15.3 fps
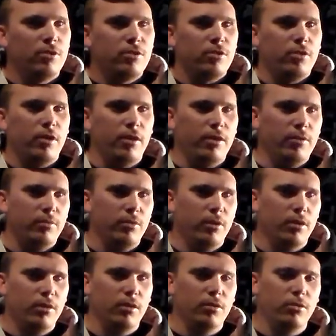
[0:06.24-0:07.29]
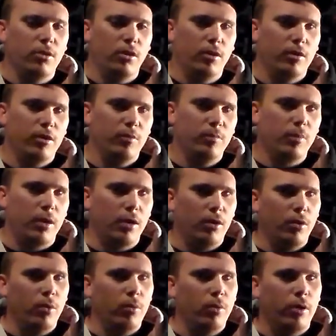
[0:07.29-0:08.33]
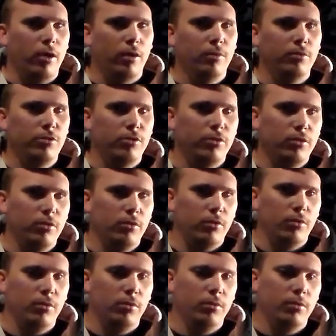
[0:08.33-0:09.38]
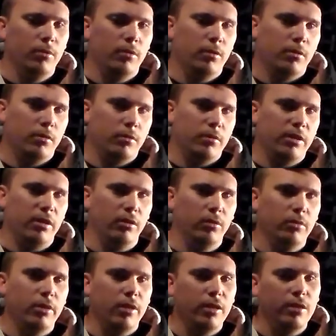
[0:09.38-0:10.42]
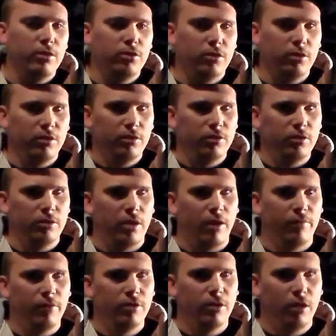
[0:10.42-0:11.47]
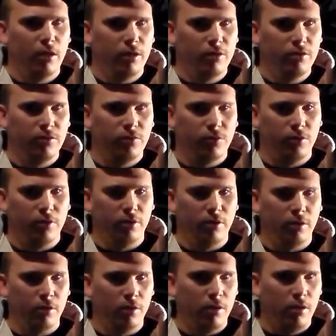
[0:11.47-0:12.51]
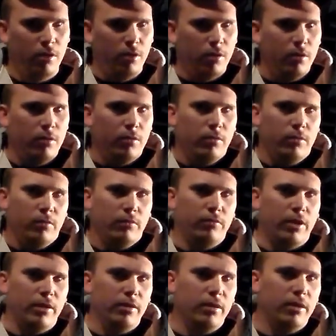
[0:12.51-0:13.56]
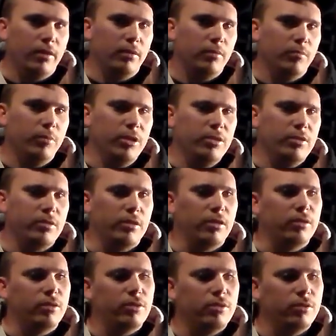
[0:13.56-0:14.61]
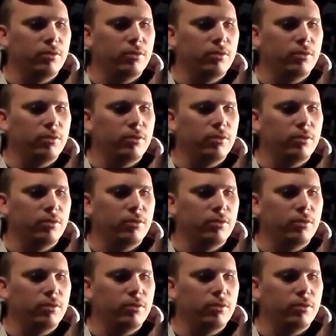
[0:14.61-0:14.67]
Tonight we're going to talk about how to get locations and advertise for your vending business.